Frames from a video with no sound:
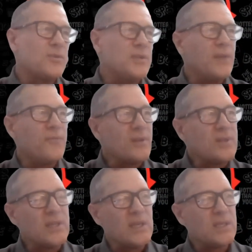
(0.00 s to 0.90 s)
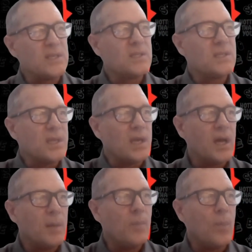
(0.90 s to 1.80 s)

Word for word: difference is is um,